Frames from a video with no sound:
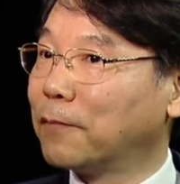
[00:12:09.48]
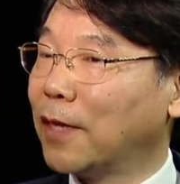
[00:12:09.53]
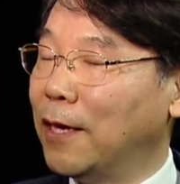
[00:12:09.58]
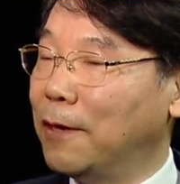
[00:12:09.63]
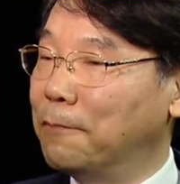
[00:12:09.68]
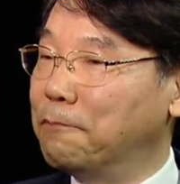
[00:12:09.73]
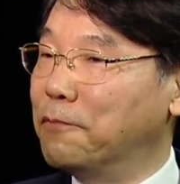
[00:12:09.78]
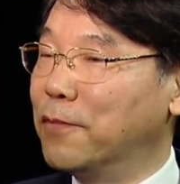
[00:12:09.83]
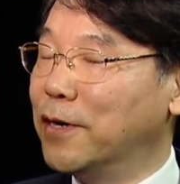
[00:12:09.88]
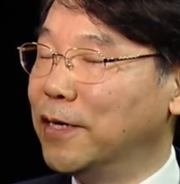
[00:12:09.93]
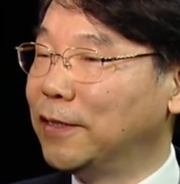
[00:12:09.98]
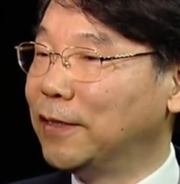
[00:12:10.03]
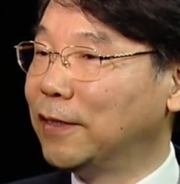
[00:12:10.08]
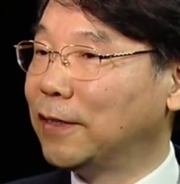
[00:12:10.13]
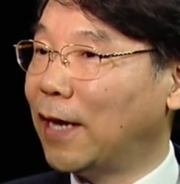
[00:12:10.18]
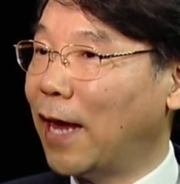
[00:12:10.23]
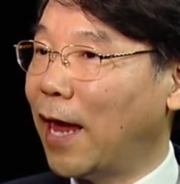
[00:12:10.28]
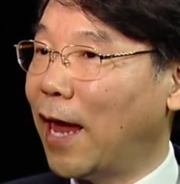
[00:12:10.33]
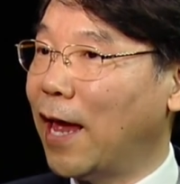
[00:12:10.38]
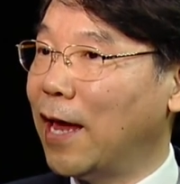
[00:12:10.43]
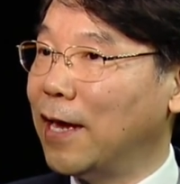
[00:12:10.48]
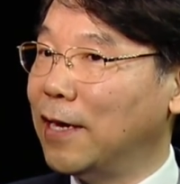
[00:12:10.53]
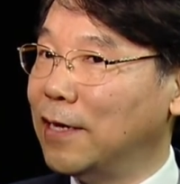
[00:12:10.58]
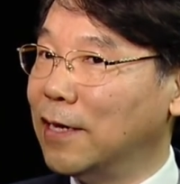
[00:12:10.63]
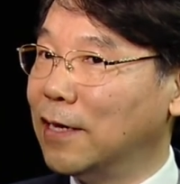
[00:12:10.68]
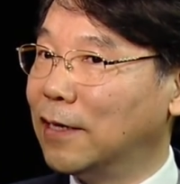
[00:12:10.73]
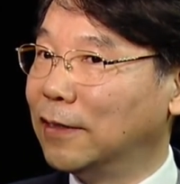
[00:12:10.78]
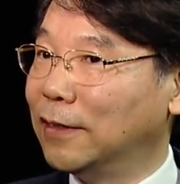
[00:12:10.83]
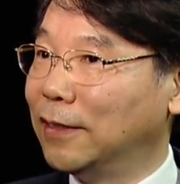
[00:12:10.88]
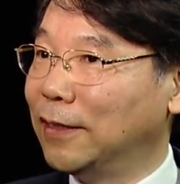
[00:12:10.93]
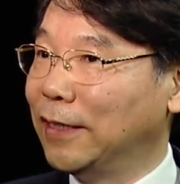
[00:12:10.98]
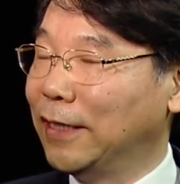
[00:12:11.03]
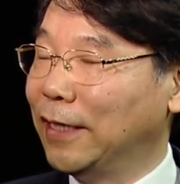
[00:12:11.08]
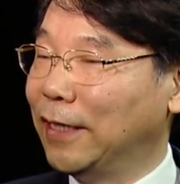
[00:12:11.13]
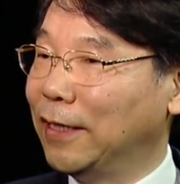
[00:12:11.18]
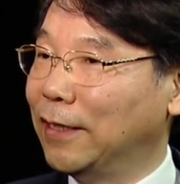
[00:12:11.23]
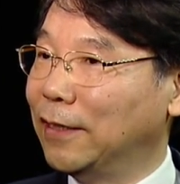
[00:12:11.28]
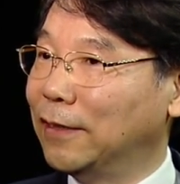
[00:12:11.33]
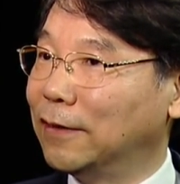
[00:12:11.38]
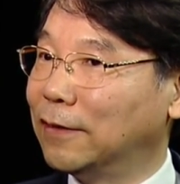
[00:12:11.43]
emerging area
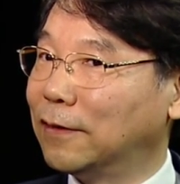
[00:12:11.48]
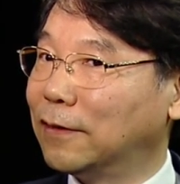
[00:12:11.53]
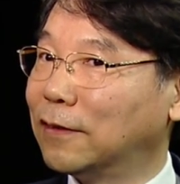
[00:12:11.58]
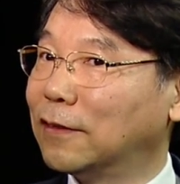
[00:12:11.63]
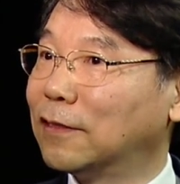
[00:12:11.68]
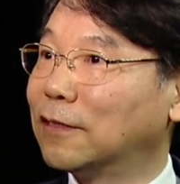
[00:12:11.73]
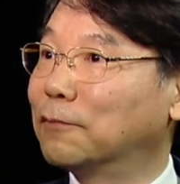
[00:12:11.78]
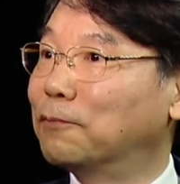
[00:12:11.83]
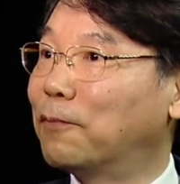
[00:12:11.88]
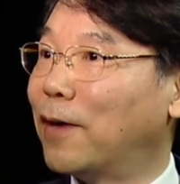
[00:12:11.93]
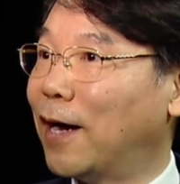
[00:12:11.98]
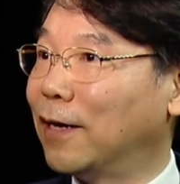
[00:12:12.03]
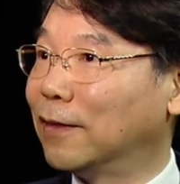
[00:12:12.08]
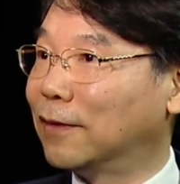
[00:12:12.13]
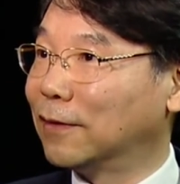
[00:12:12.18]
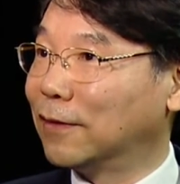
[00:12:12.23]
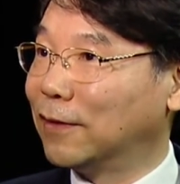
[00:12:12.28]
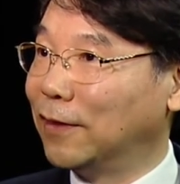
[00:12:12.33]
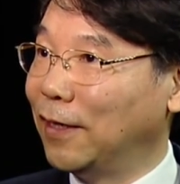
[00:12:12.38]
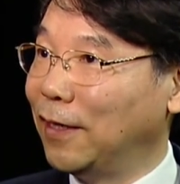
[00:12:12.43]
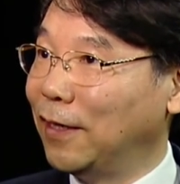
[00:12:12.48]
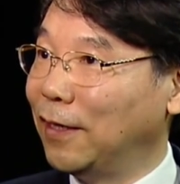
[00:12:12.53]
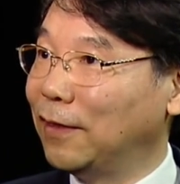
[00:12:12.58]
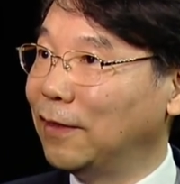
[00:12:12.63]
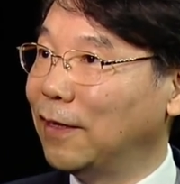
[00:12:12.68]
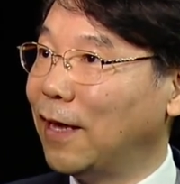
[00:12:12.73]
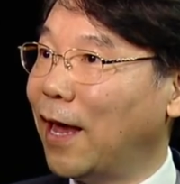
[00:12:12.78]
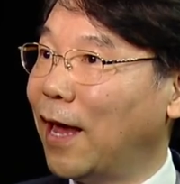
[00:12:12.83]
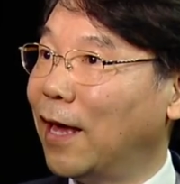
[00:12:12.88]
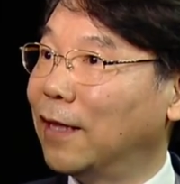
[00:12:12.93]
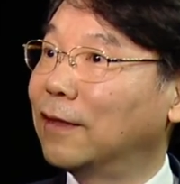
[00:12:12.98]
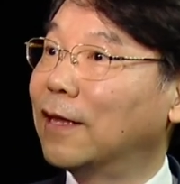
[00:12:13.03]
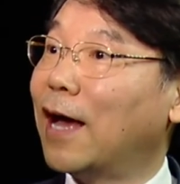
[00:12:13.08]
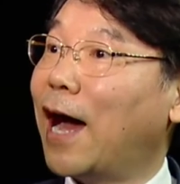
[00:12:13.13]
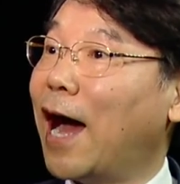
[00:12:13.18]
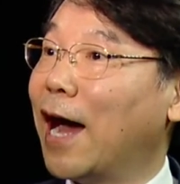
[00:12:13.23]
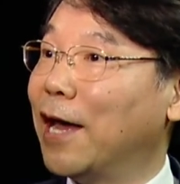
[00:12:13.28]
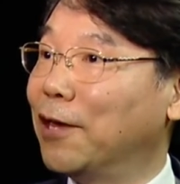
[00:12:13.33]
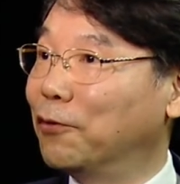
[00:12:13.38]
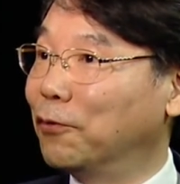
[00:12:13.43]
is smart grid and
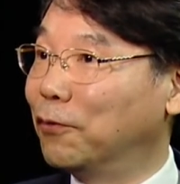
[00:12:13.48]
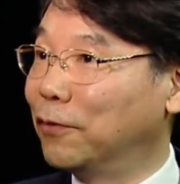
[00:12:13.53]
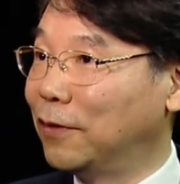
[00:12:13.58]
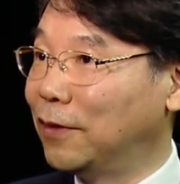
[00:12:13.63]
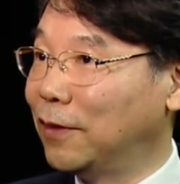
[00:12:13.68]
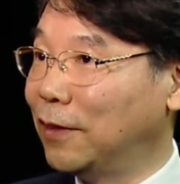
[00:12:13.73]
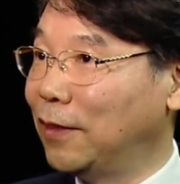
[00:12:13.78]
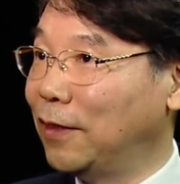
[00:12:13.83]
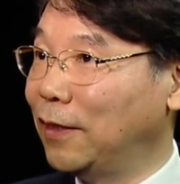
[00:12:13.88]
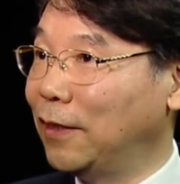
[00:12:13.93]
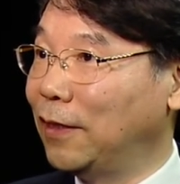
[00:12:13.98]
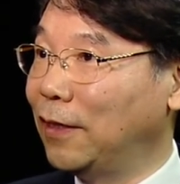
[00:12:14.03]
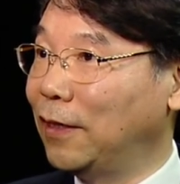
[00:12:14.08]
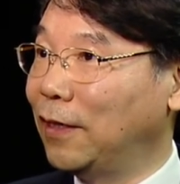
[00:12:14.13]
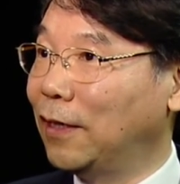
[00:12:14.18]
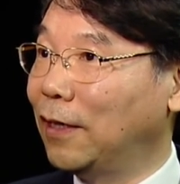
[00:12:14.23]
IoT,